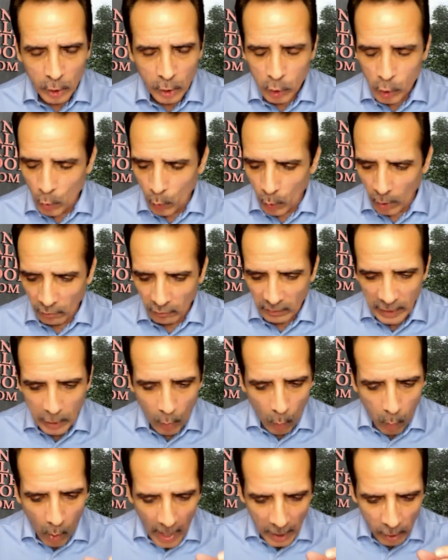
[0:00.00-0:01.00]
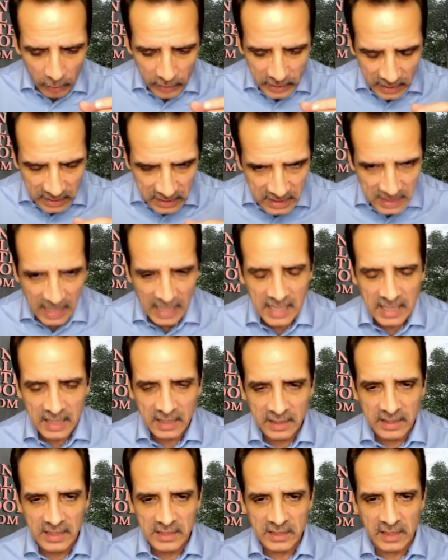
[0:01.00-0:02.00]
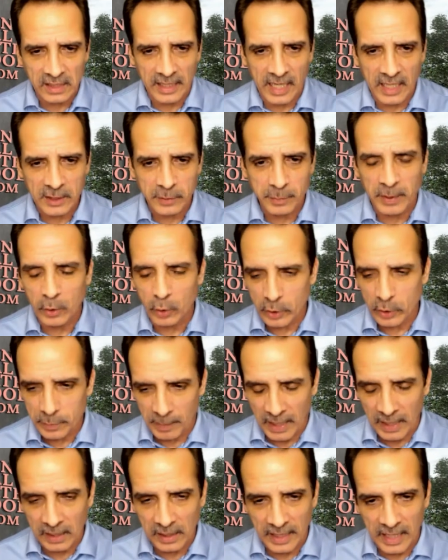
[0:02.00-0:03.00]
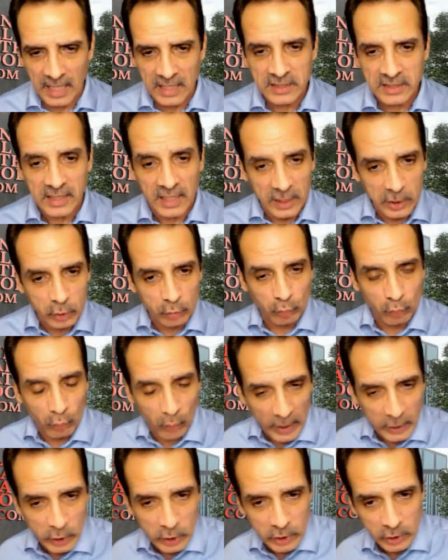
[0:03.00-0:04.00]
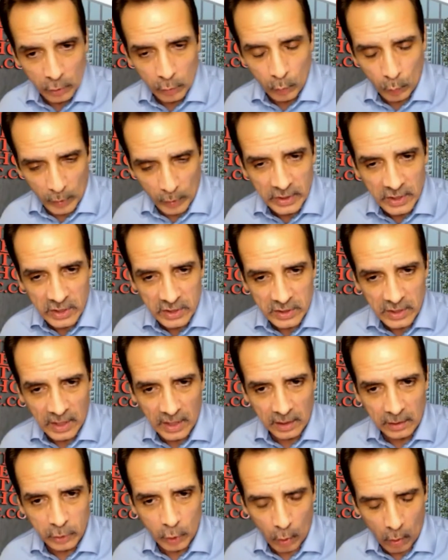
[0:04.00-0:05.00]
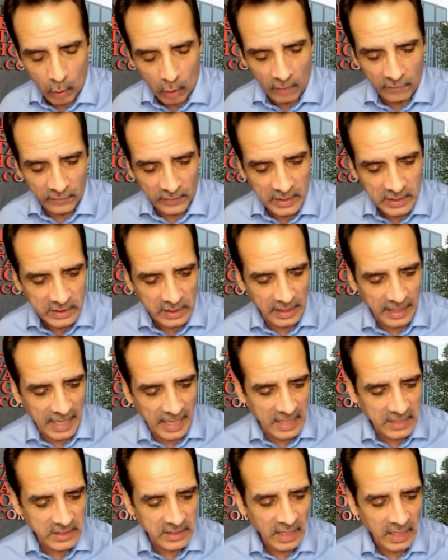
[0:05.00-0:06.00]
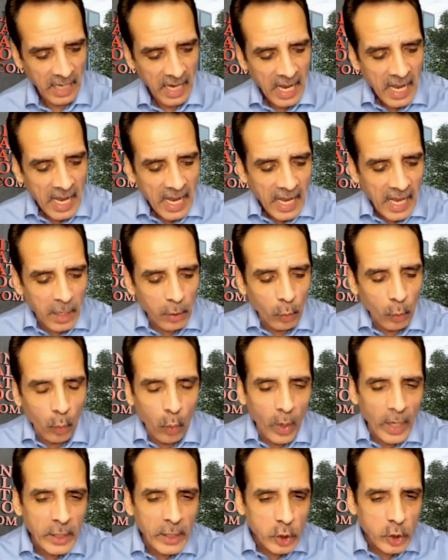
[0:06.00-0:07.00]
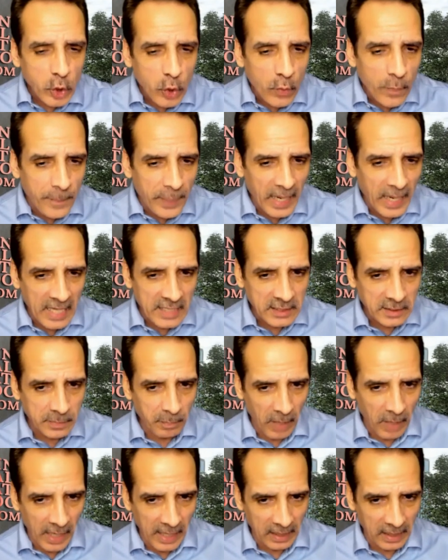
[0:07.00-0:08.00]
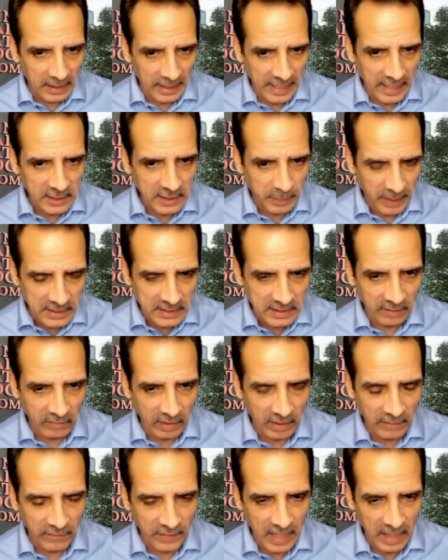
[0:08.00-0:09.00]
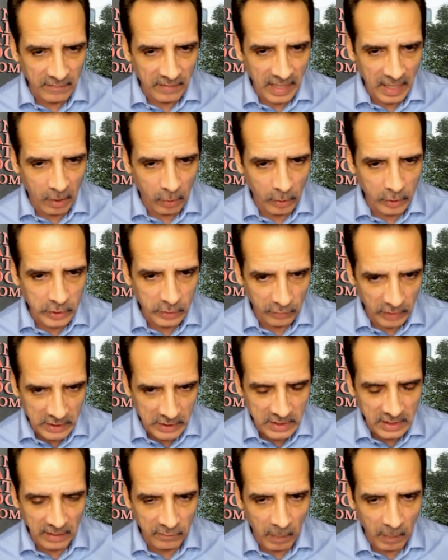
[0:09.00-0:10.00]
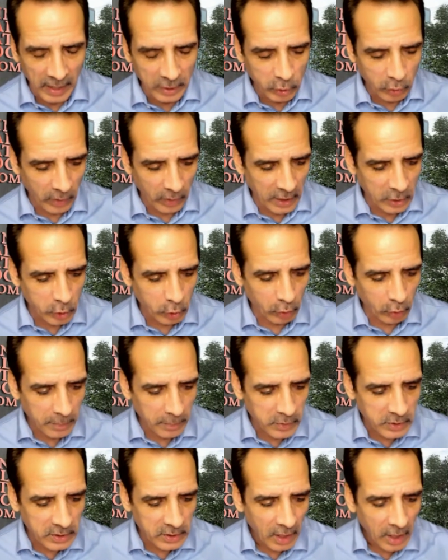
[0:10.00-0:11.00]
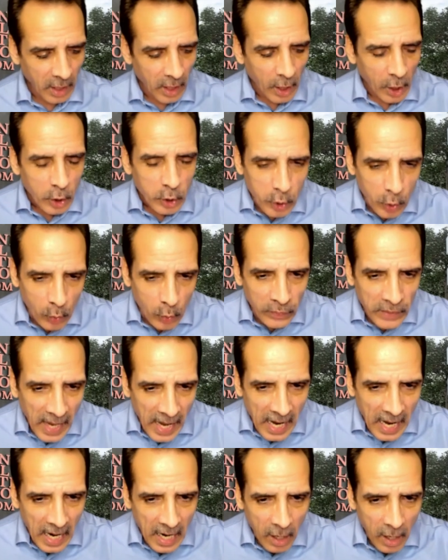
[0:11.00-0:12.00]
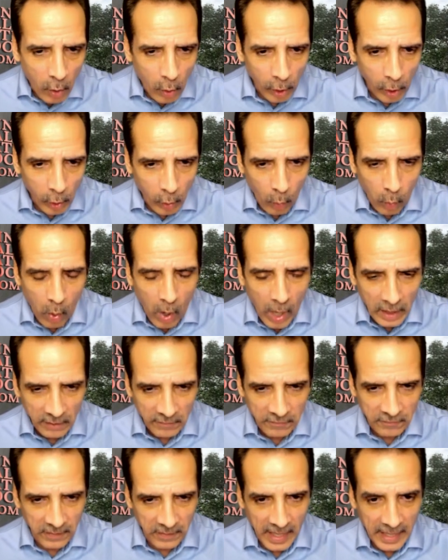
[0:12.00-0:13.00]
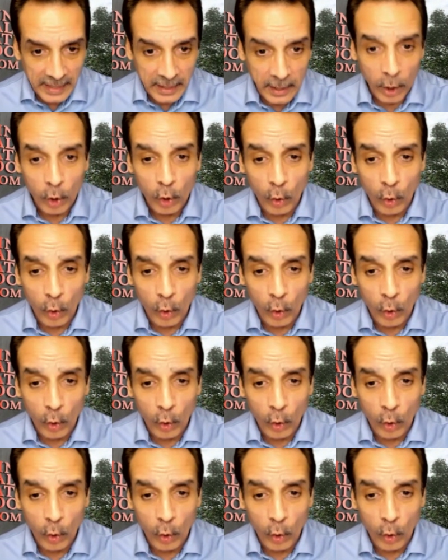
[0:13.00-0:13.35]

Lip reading: You are required to take this class because my class is registered with the state to offer this class. And when you pass my class, my 75 hours, and receive my transcripts, you now are qualified